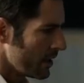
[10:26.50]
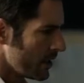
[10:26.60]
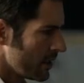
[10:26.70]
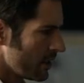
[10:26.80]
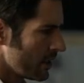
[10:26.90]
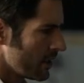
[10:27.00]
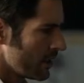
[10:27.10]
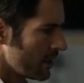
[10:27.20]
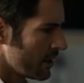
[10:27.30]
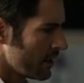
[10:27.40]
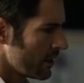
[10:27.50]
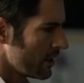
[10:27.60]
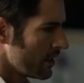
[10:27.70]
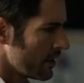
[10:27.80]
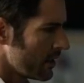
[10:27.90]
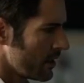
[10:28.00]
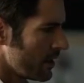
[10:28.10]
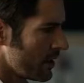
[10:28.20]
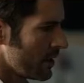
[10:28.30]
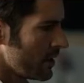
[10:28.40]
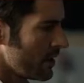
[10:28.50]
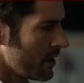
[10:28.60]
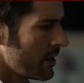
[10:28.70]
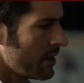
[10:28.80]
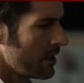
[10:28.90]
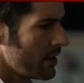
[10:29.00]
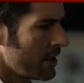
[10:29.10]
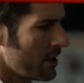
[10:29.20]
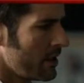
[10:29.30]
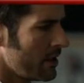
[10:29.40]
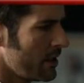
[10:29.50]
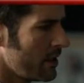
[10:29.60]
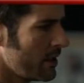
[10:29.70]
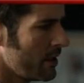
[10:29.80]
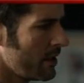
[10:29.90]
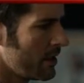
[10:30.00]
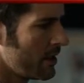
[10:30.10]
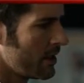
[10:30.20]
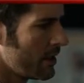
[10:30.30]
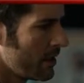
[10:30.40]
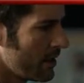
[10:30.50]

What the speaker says: (silent)